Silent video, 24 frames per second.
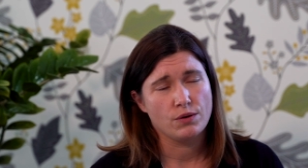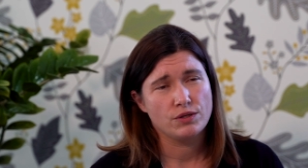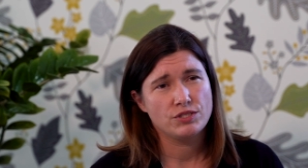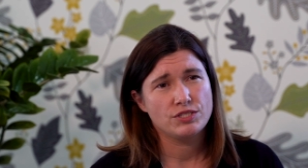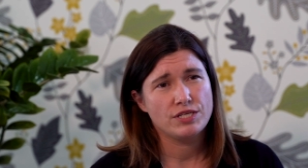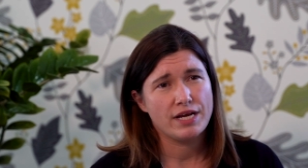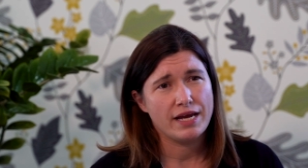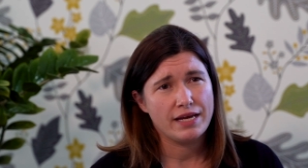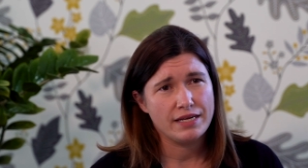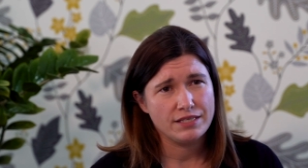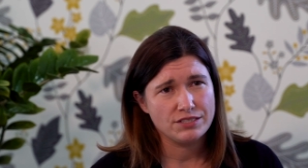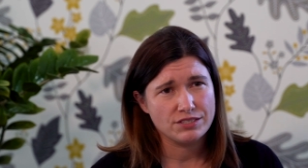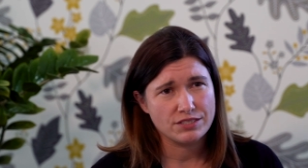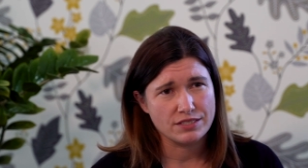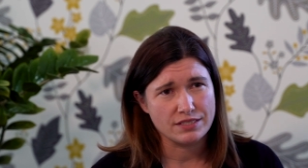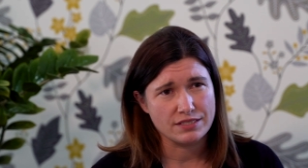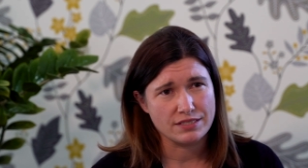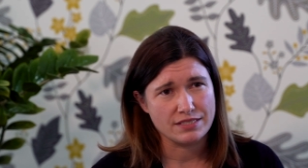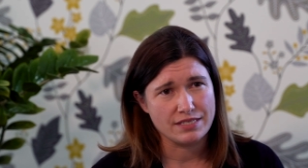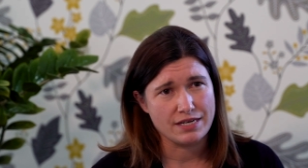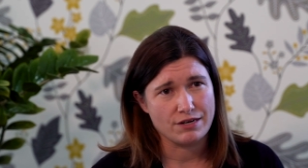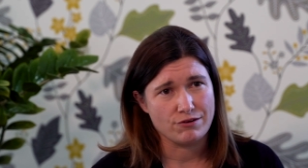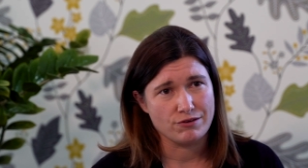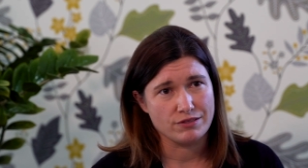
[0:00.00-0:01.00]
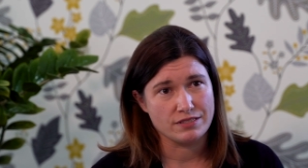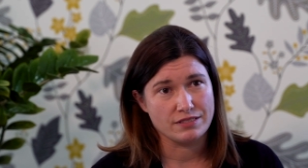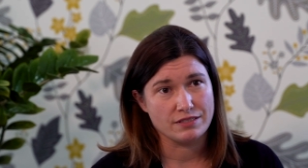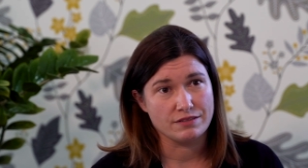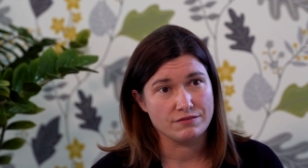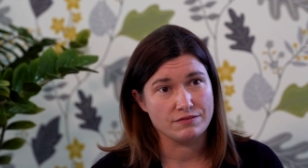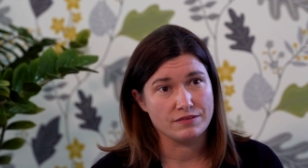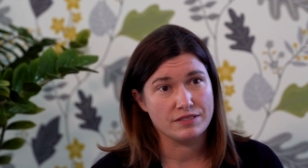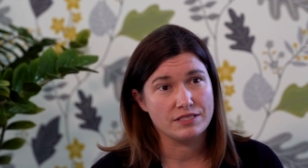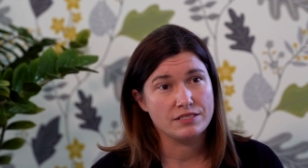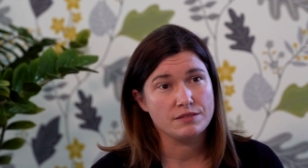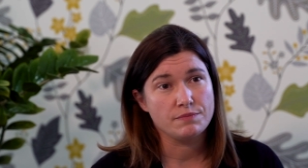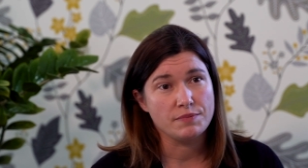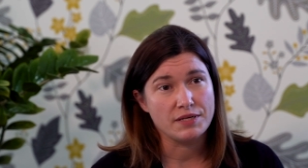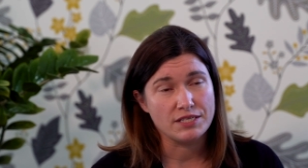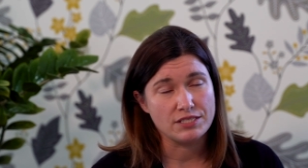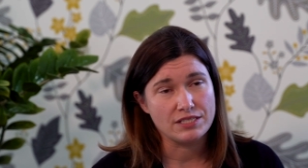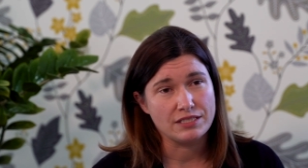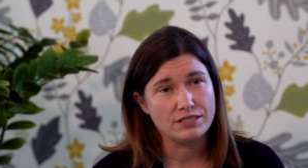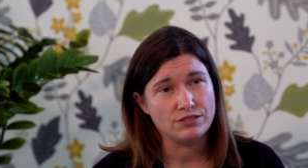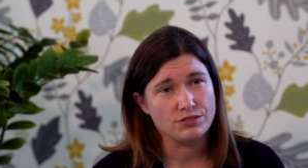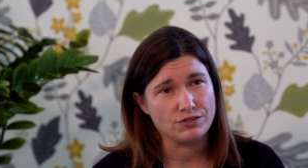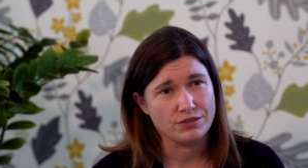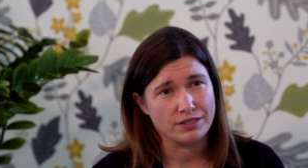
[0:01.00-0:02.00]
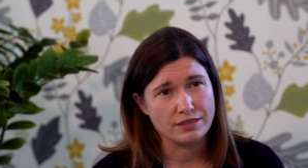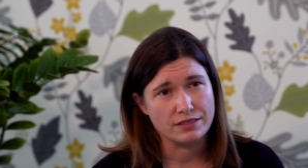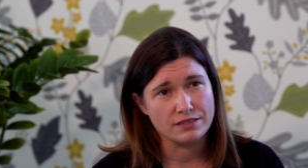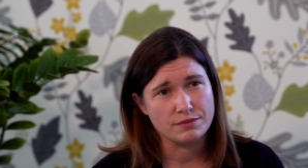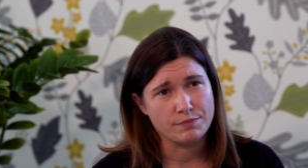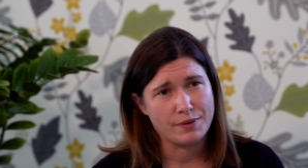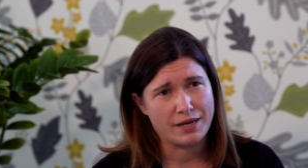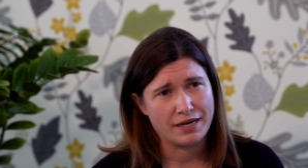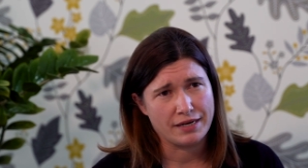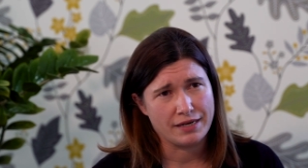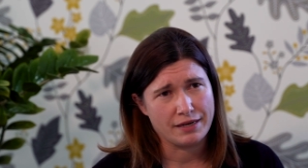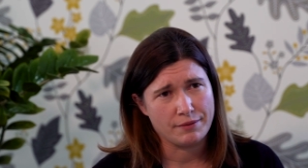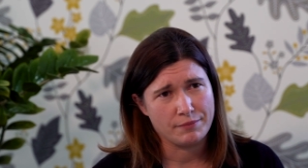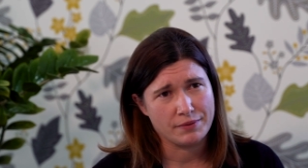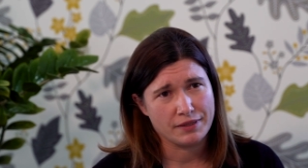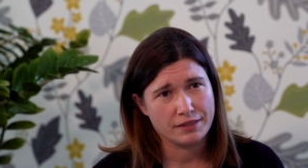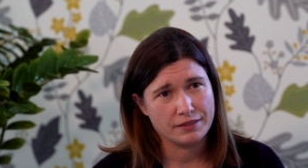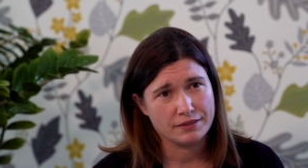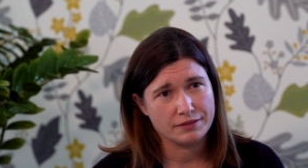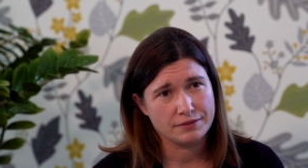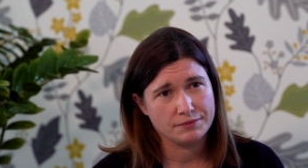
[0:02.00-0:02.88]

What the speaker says: change this narrative, especially during this pandemic.